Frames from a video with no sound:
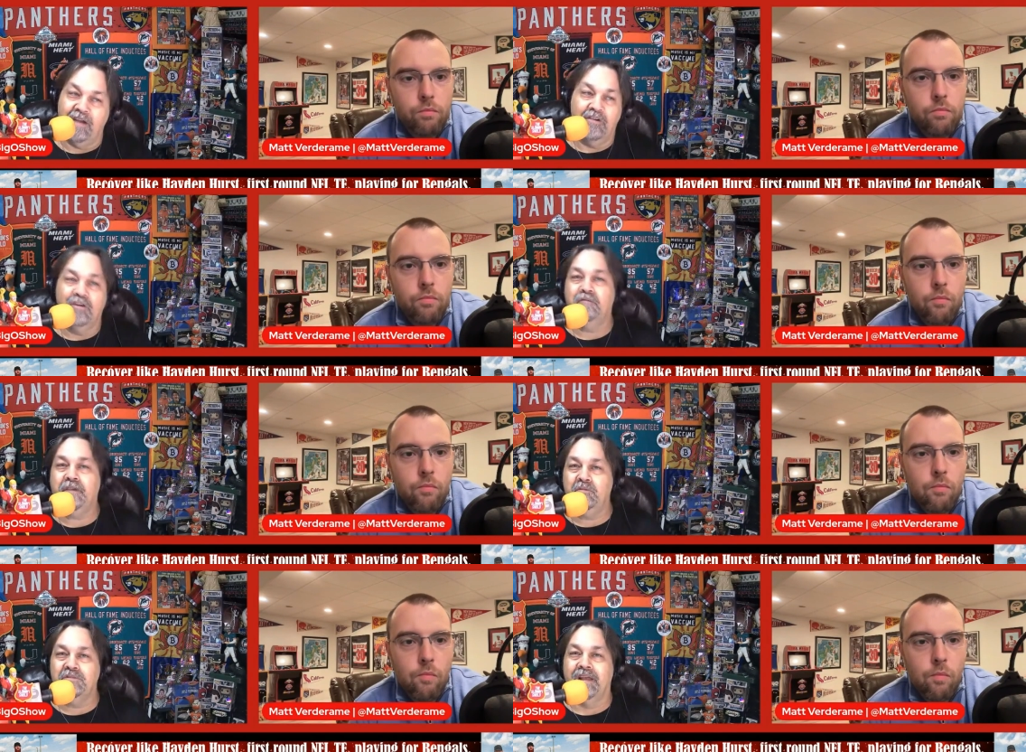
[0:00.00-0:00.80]
Speaker 1: know if he
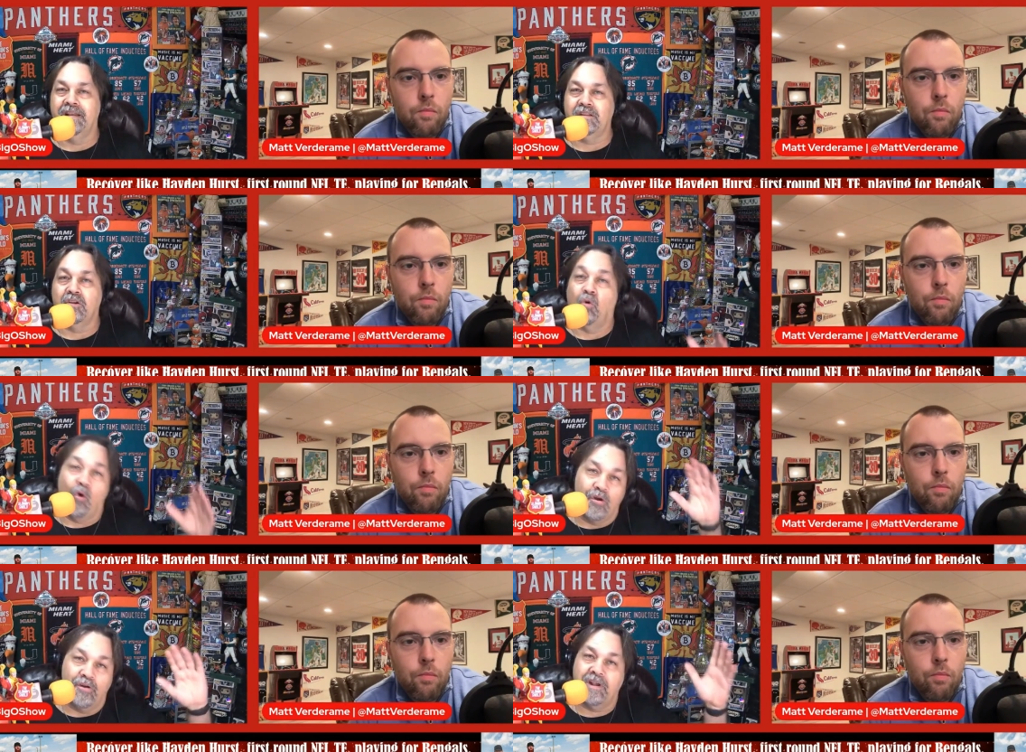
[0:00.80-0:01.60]
was like the
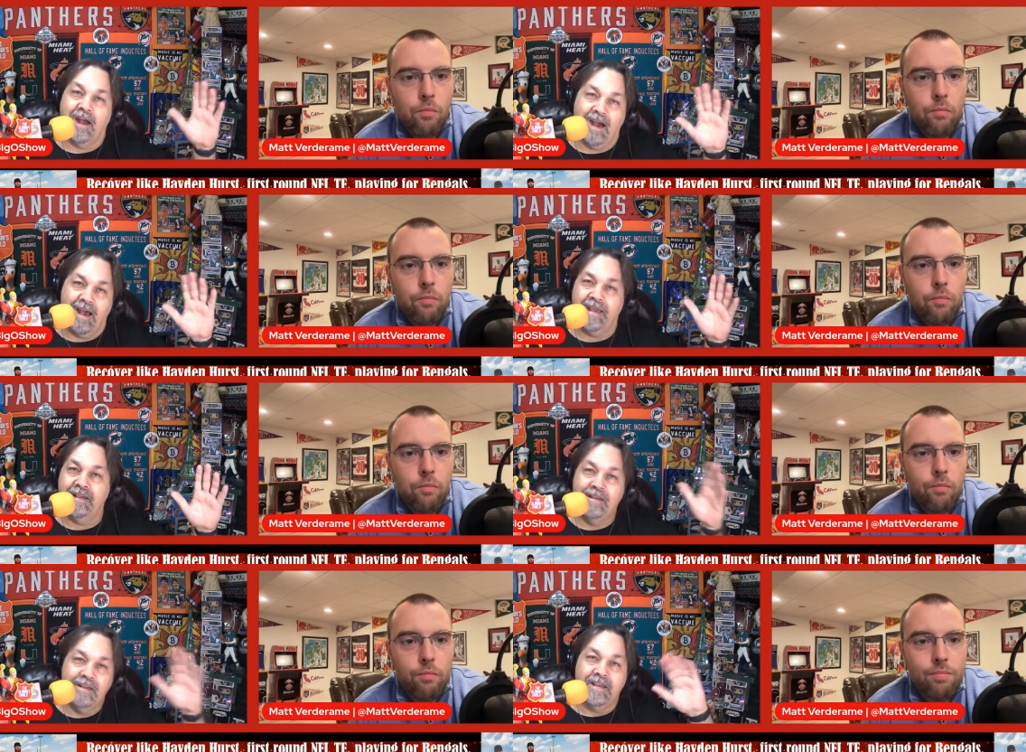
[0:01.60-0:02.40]
corner guy
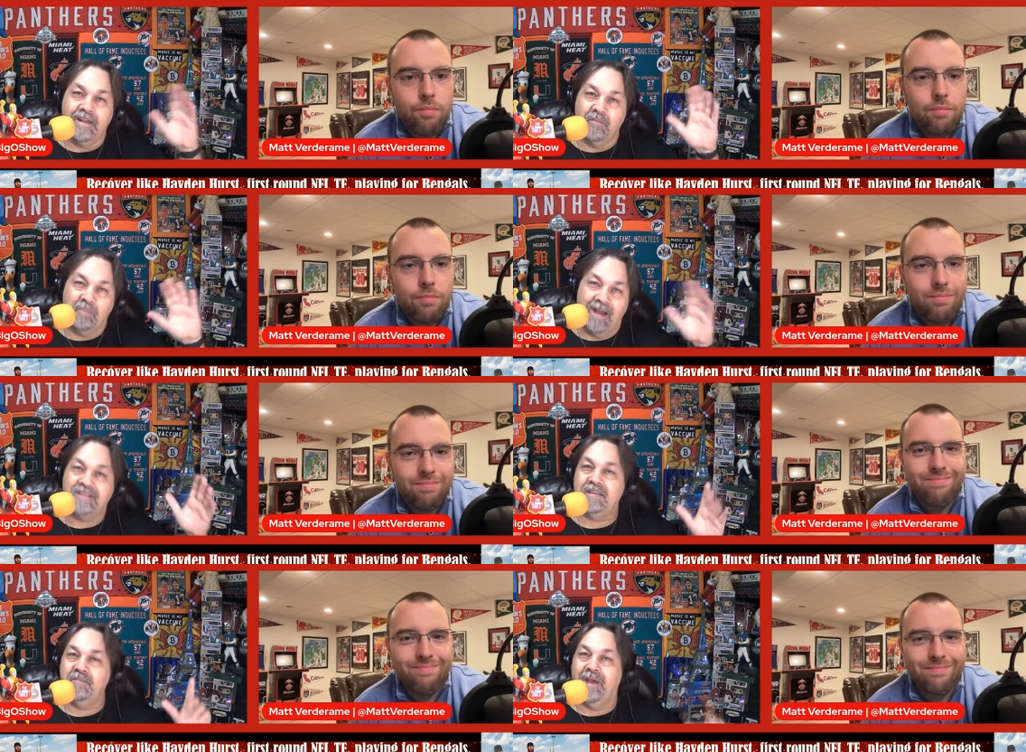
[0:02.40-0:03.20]
in a
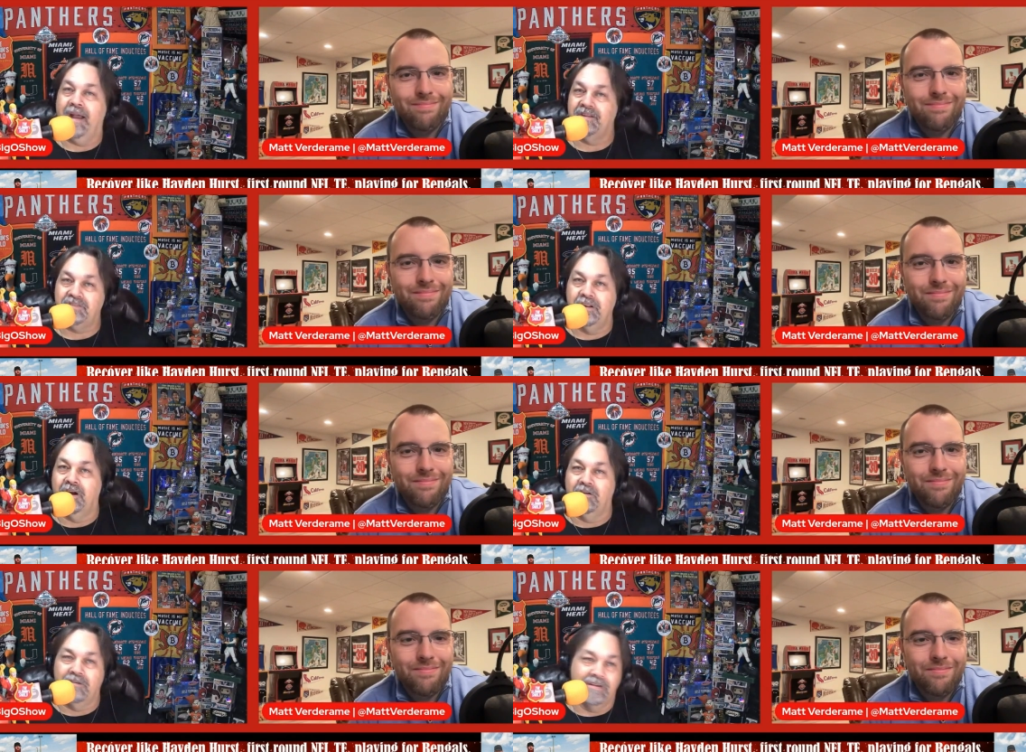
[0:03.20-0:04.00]
boxing match, you
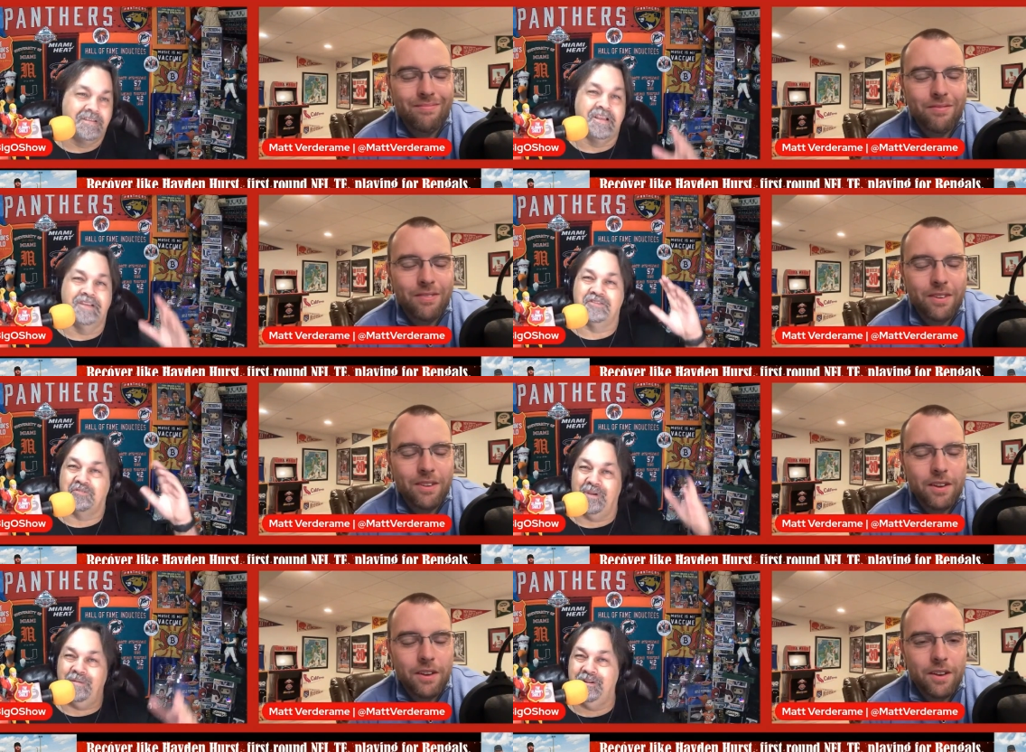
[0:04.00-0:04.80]
know,
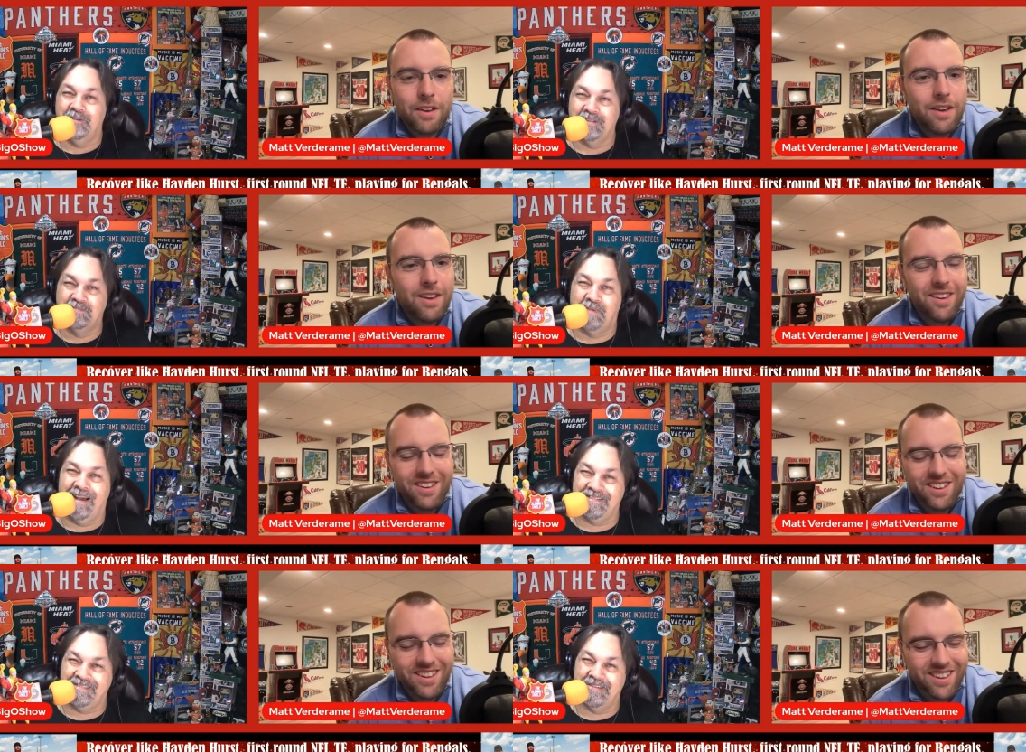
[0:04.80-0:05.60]
screaming to his
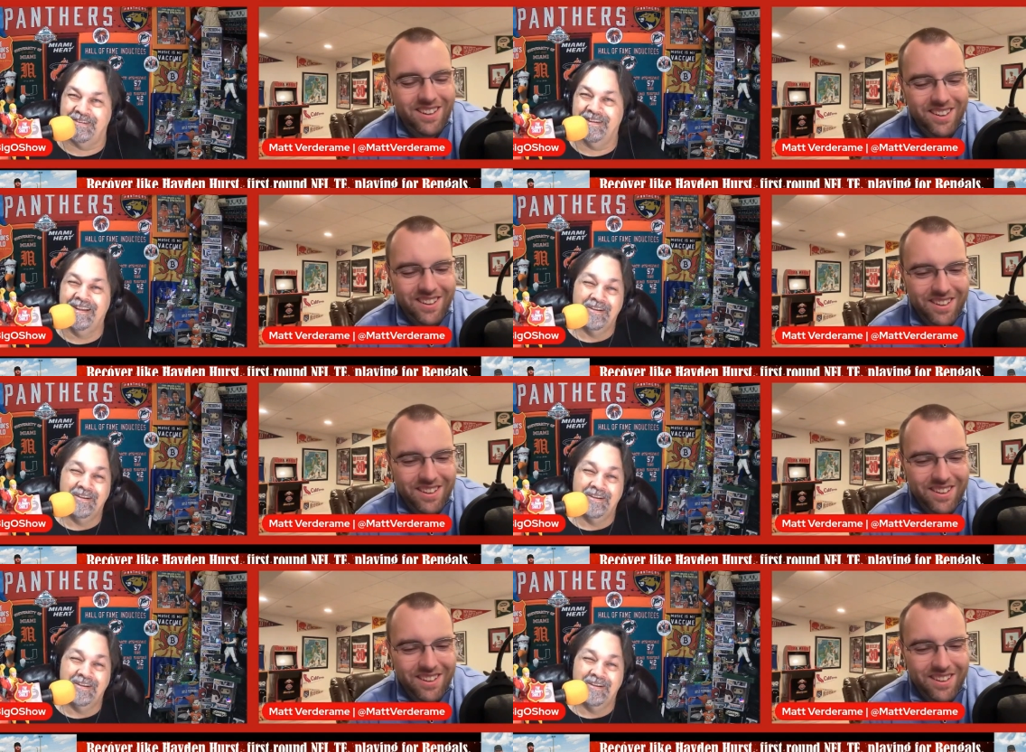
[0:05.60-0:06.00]
boxer,